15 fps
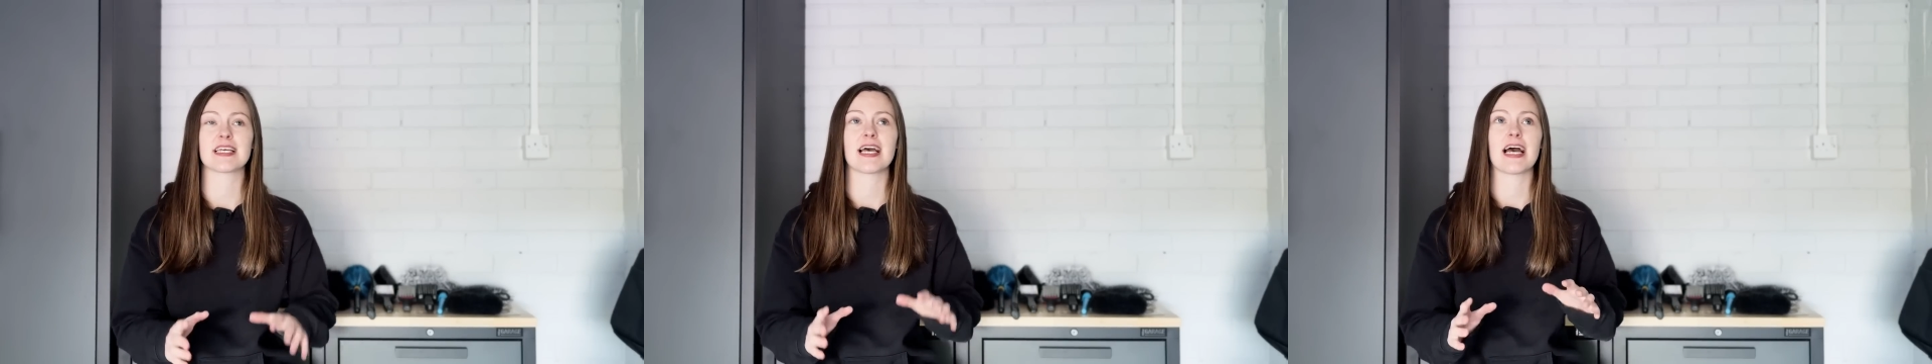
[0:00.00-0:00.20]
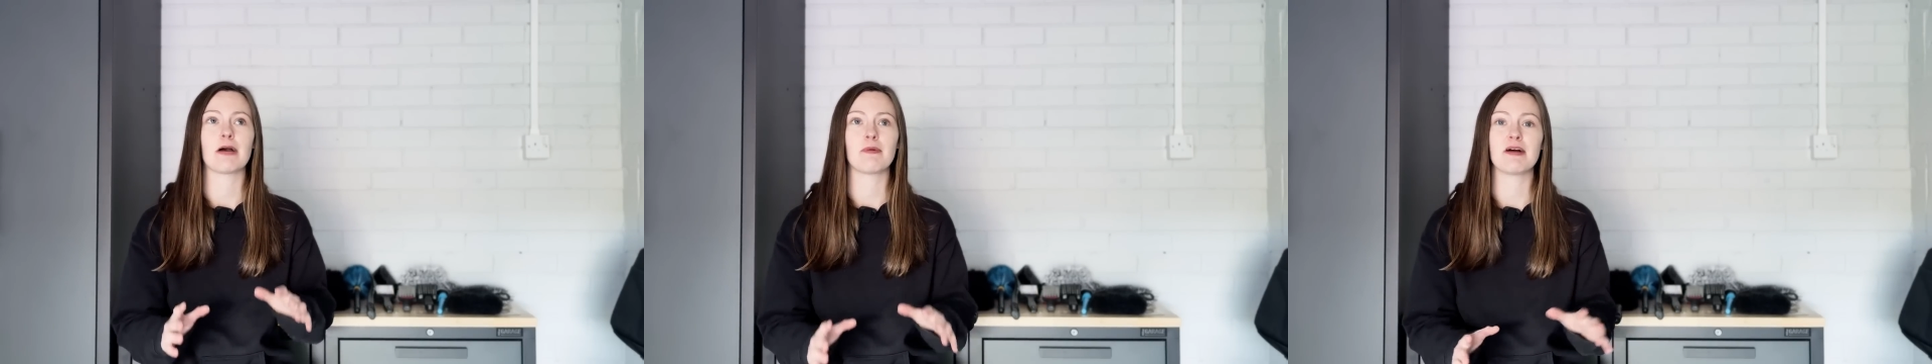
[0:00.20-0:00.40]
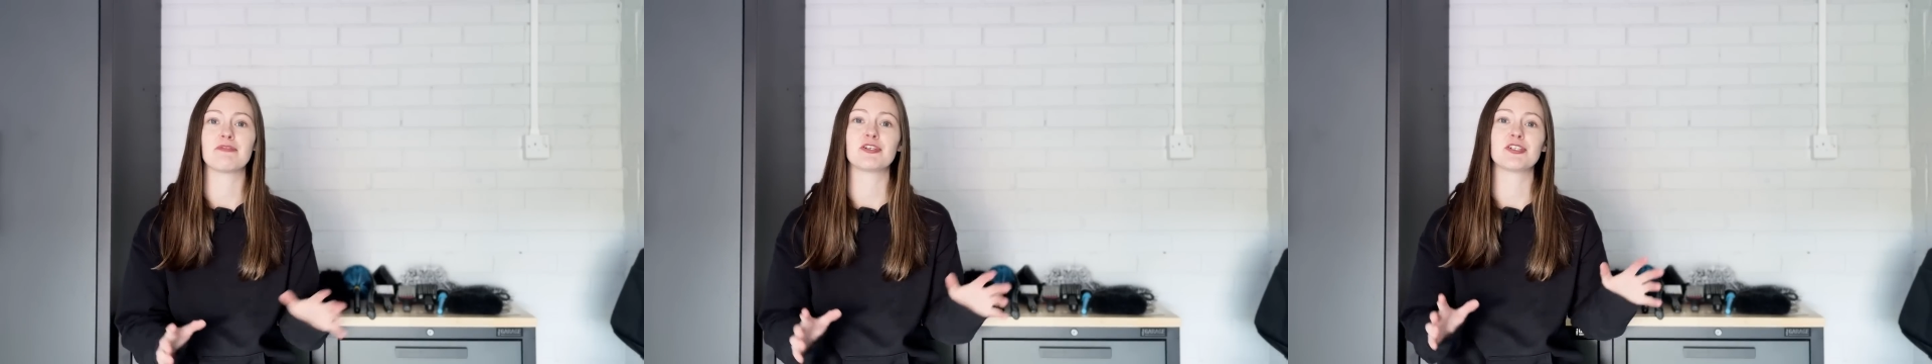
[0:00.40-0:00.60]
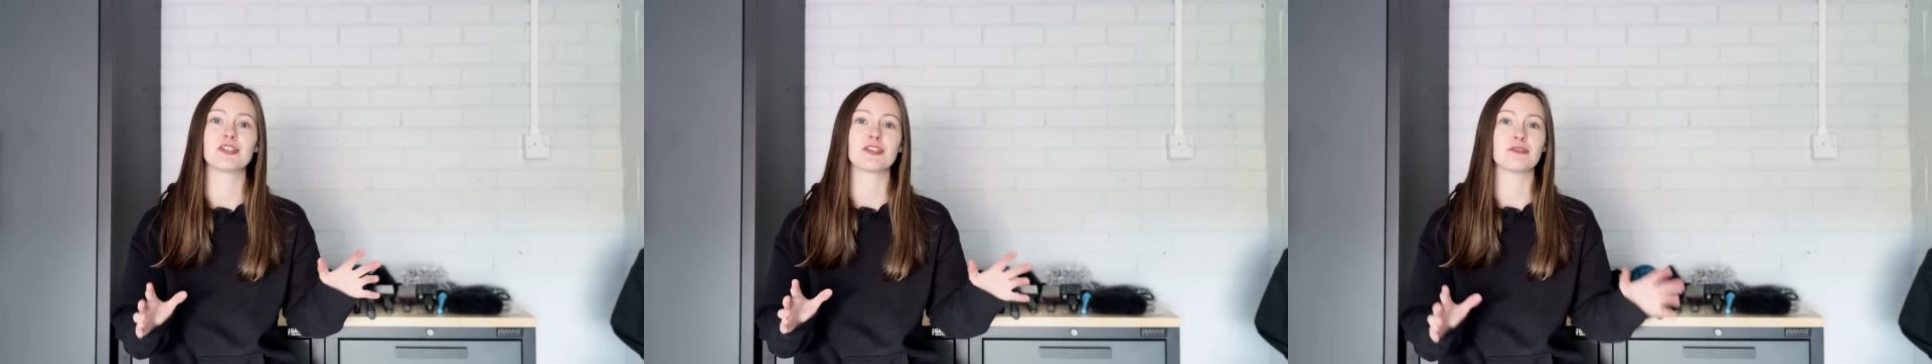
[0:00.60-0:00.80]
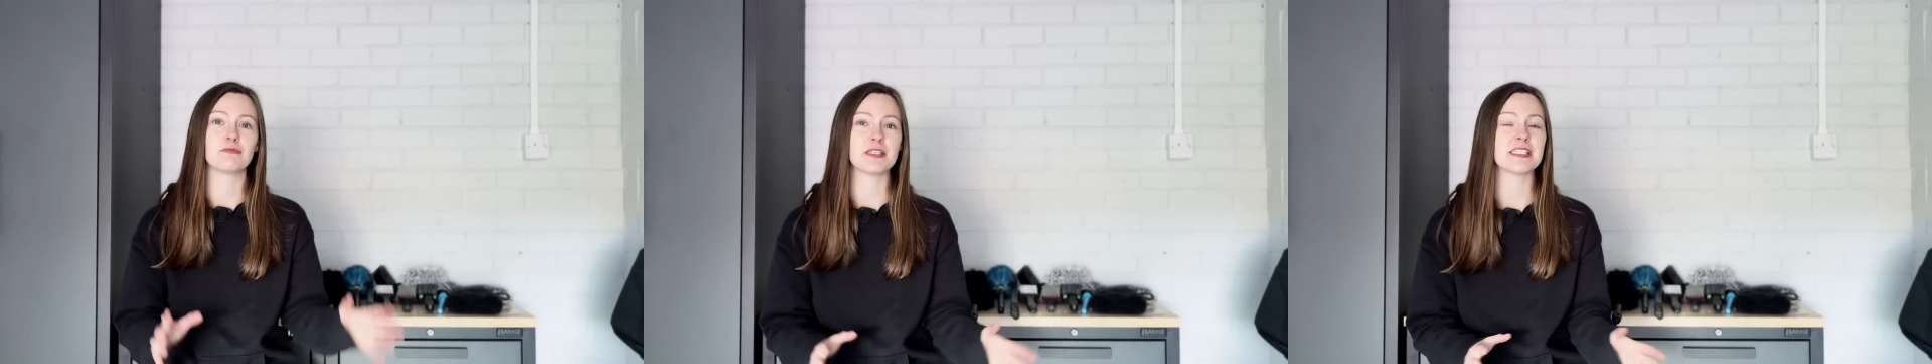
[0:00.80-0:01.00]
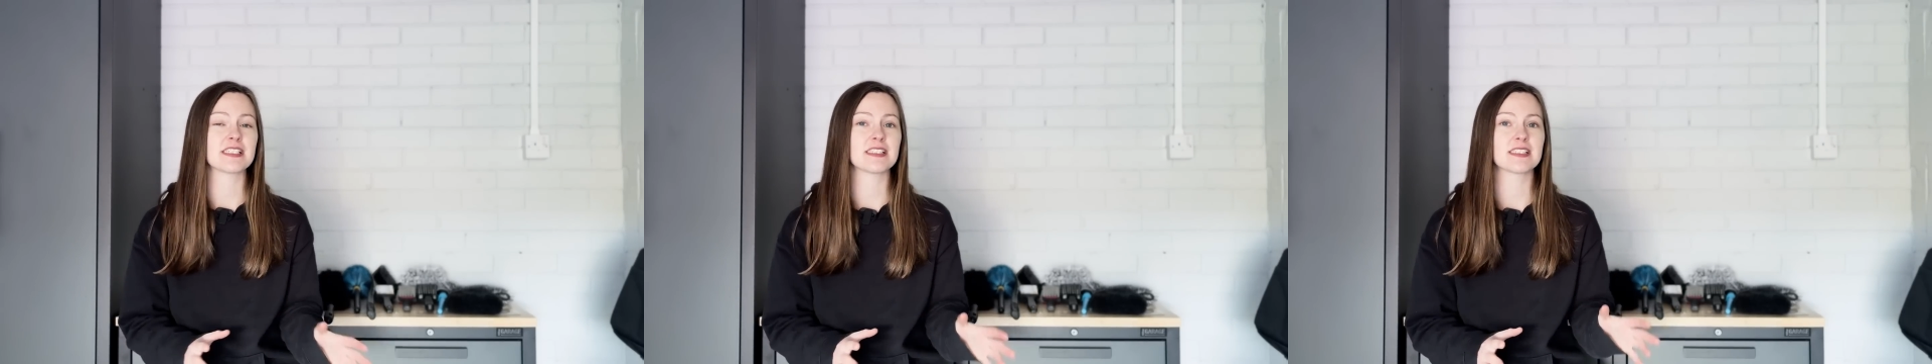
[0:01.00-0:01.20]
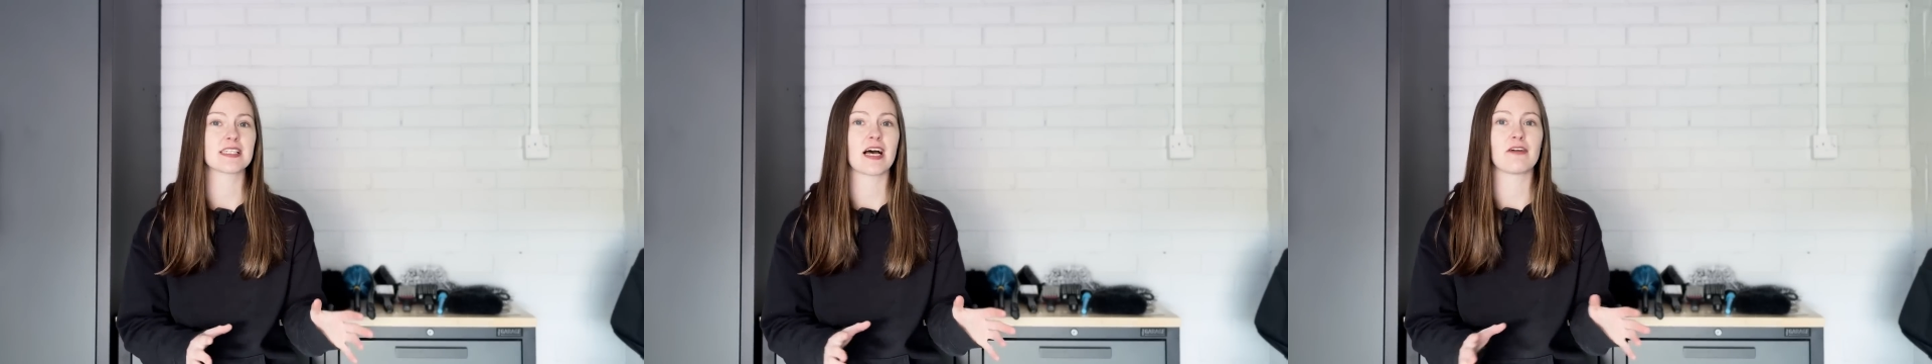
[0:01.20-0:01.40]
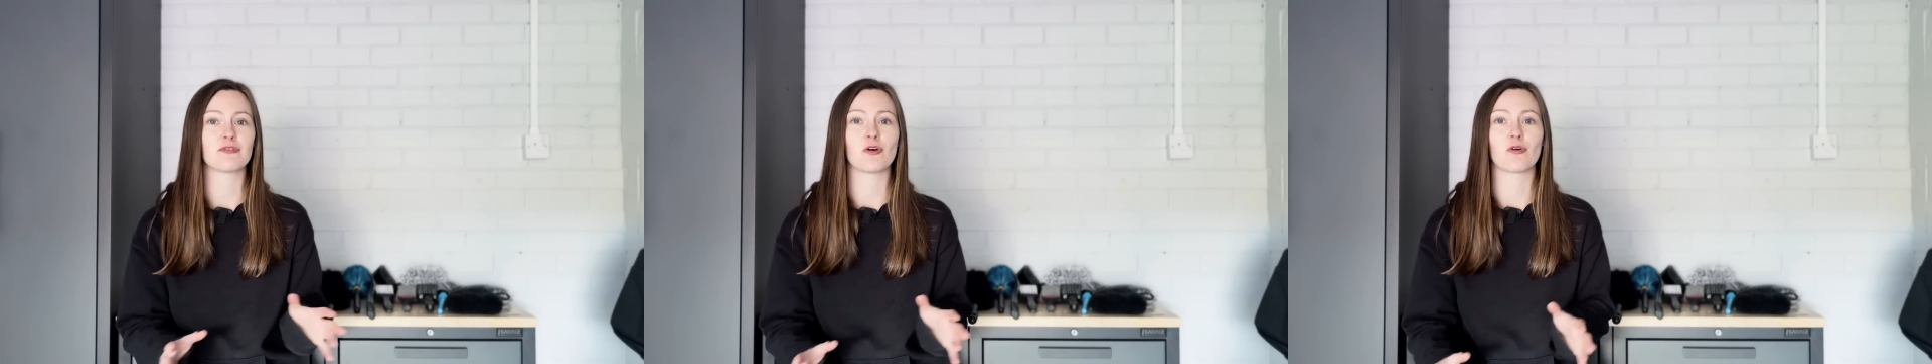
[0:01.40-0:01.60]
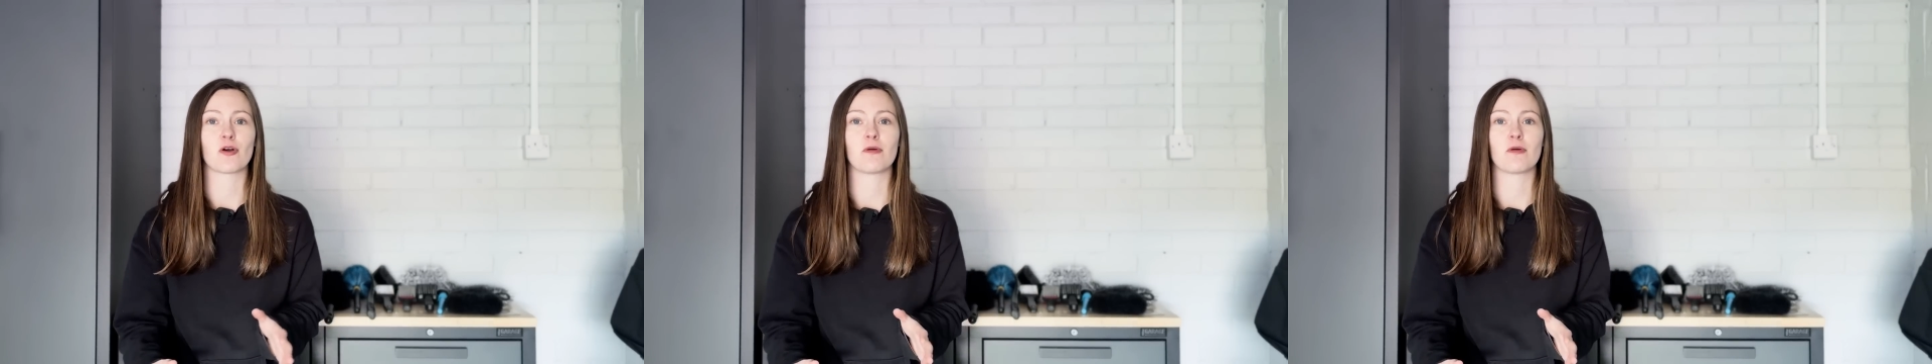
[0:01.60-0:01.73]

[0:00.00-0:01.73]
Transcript: However, the reasons that I've not